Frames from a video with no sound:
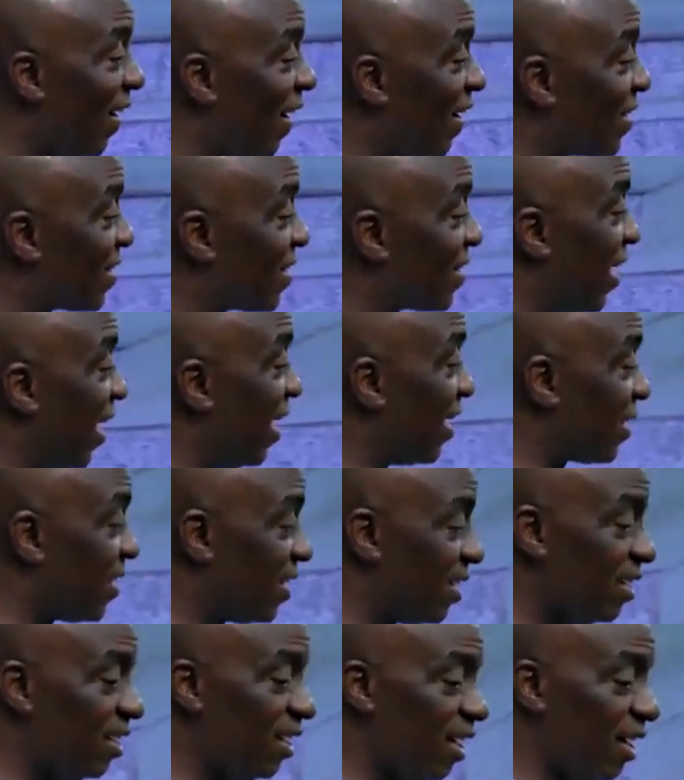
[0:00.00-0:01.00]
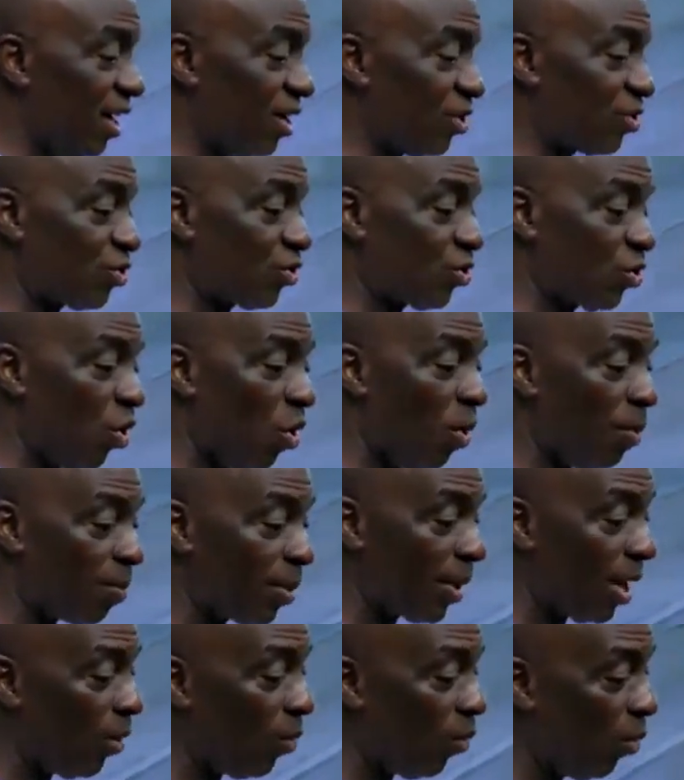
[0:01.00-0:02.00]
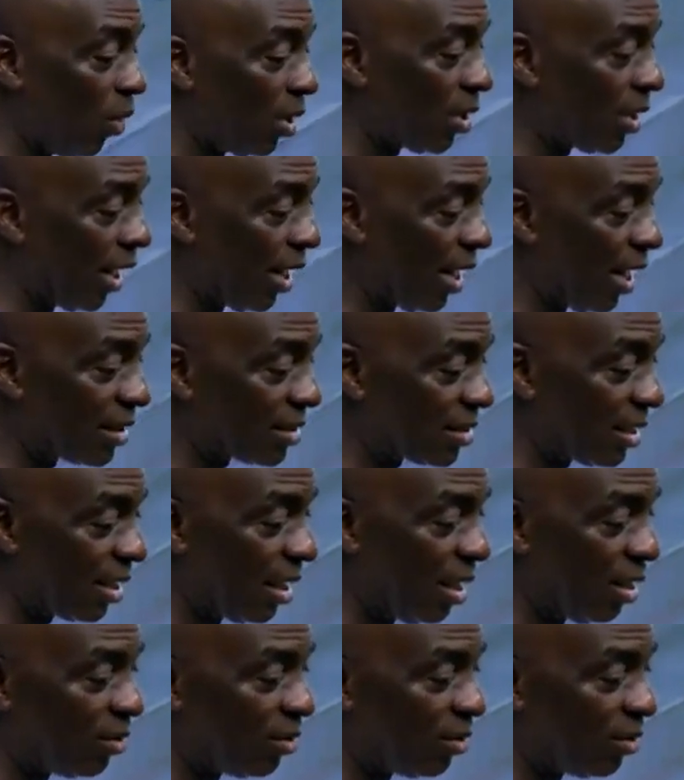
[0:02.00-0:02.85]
and started a strong prayer walk that lasted